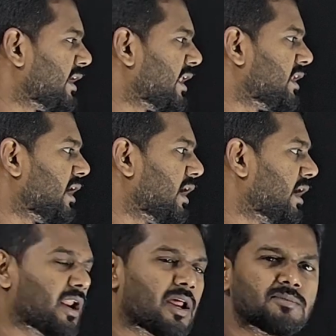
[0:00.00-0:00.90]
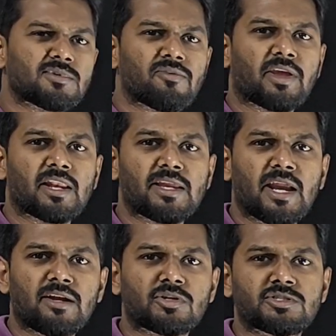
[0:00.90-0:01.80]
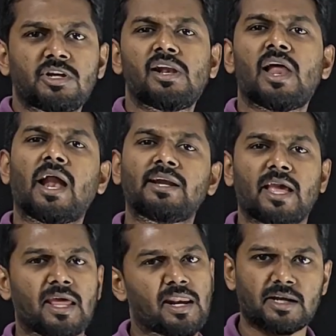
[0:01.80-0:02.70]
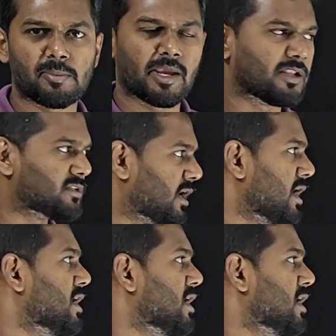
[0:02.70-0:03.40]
aramse we can get virtual and erect image.